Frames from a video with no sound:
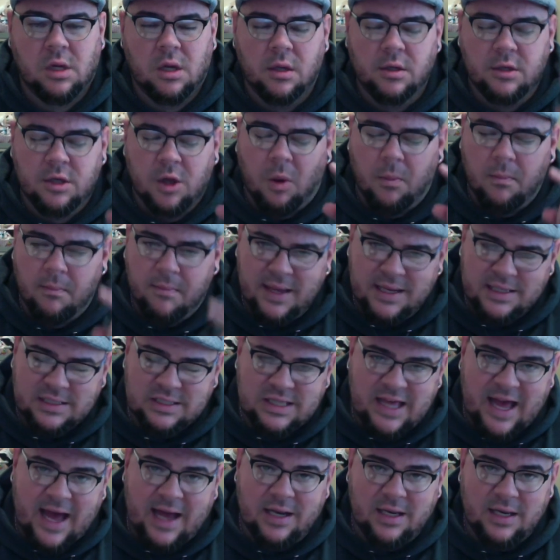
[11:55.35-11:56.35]
Don't miss
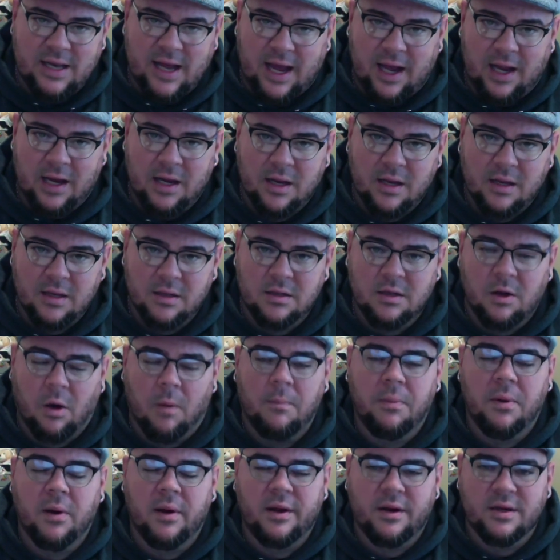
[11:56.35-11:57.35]
that date. Don't
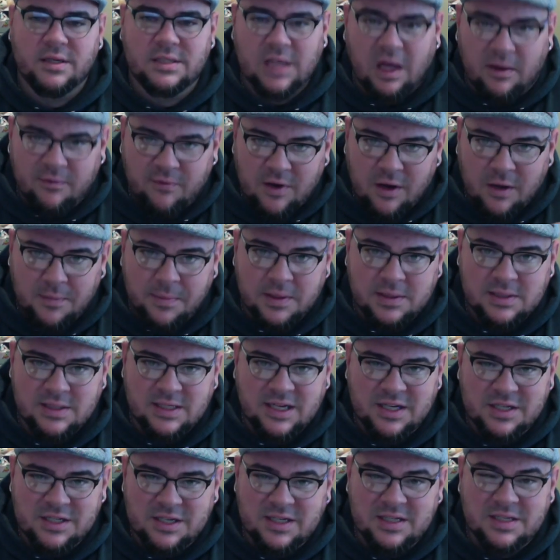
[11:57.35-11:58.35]
put yourself in a
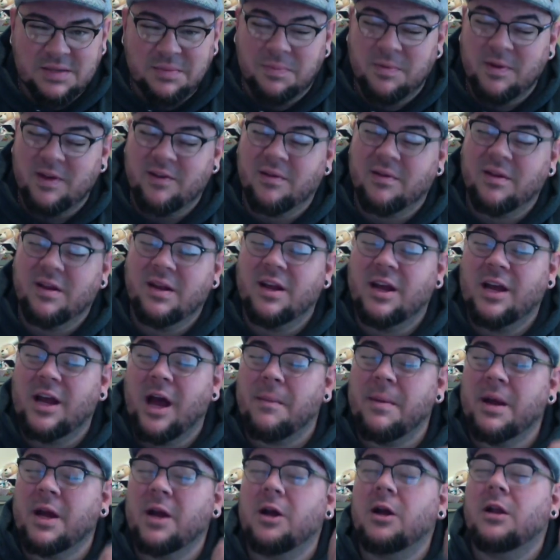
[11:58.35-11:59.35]
position to be
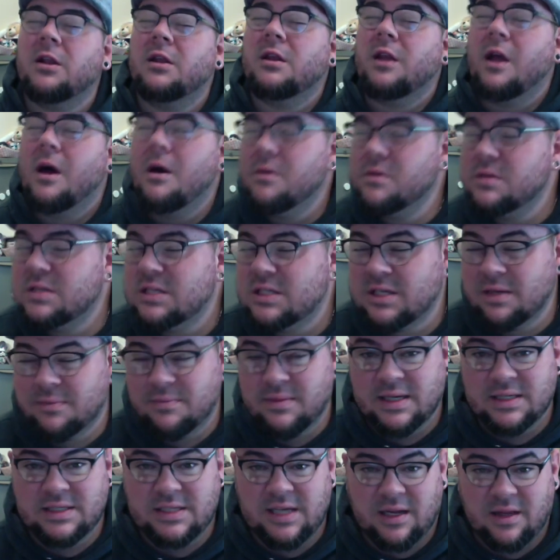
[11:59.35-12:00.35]
coming close to
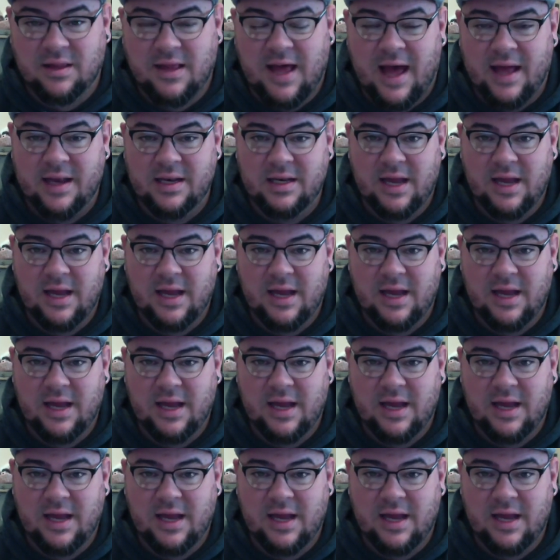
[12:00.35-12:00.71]
missing that